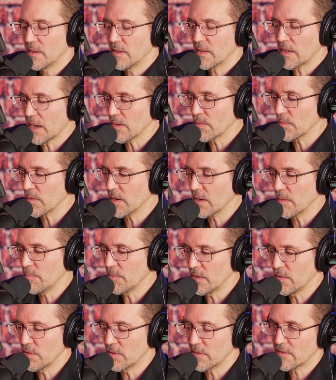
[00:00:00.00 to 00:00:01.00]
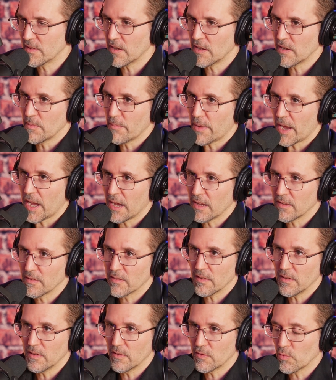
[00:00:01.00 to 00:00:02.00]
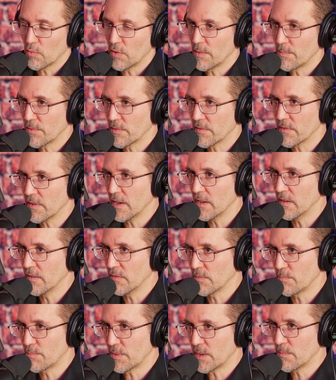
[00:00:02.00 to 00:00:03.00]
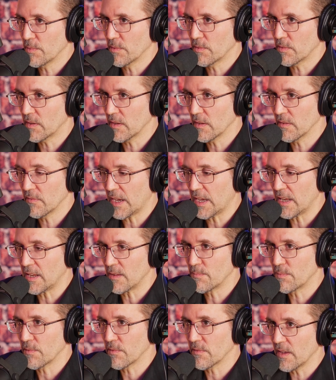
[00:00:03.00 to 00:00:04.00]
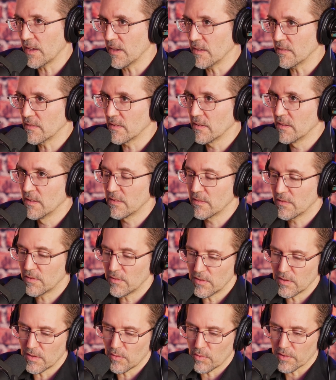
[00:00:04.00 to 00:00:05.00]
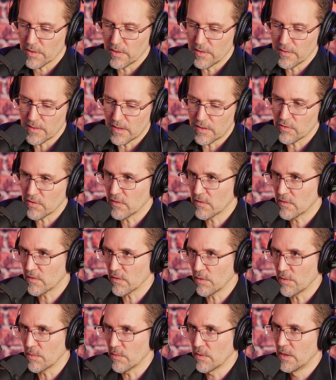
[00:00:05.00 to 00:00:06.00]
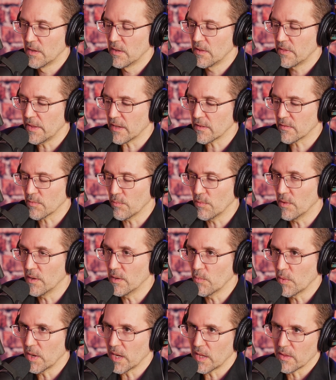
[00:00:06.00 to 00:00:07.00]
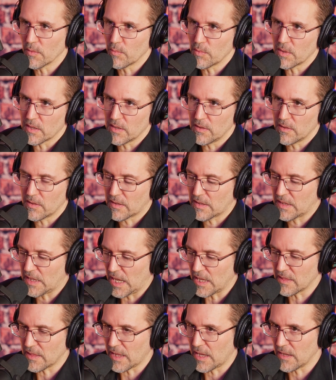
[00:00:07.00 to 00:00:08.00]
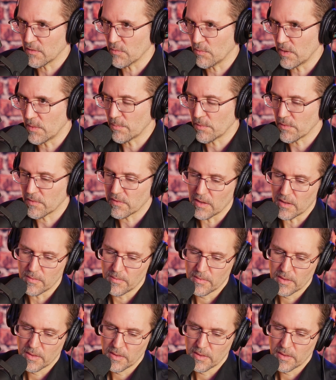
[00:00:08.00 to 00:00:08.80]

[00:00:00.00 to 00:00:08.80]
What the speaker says: Yeah, I mean, you had said in the past, 20% of the people give 80% to the organization. So that's one way that we can get that 20%.